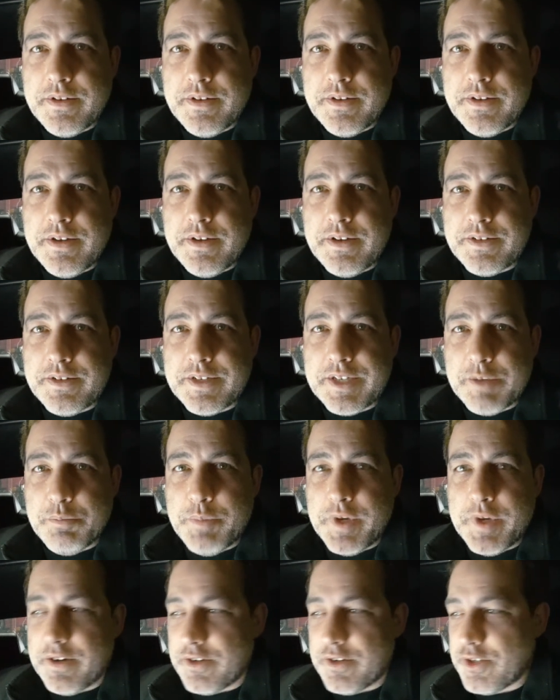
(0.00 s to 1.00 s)
And it'll take a
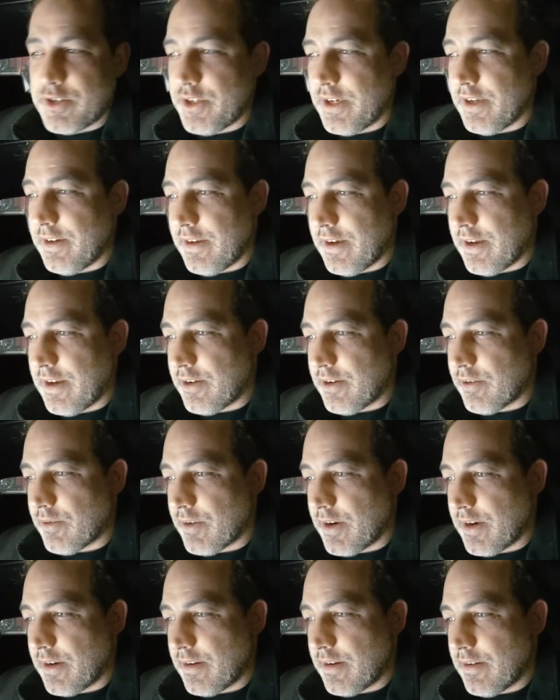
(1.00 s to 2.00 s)
bigger shit, yeah, I know, right?